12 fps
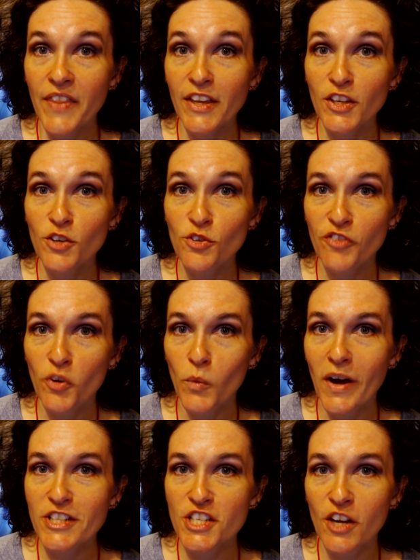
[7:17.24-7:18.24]
Thank you
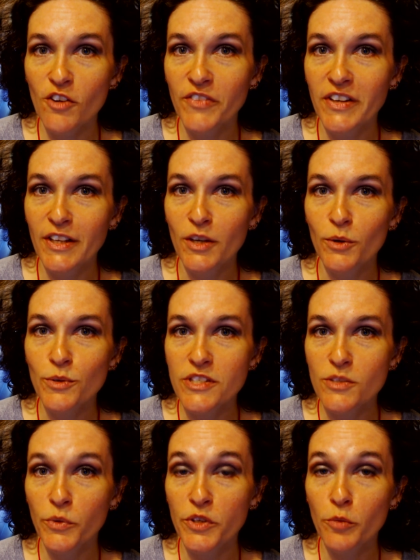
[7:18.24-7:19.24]
for watching our
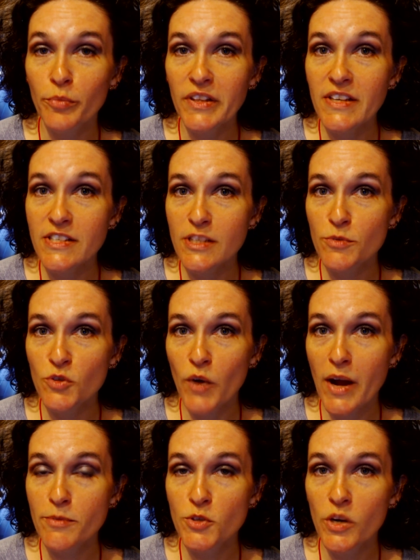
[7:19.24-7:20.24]
videos. Will you please
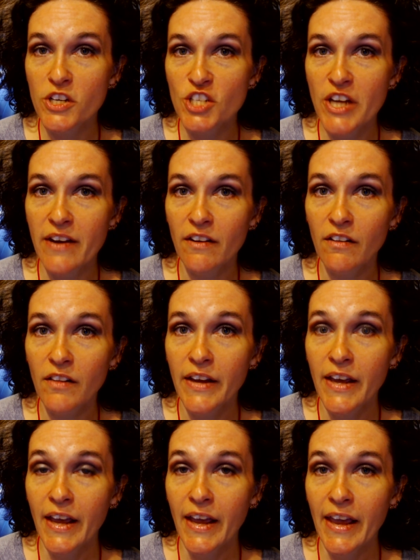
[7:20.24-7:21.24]
subscribe to our channel?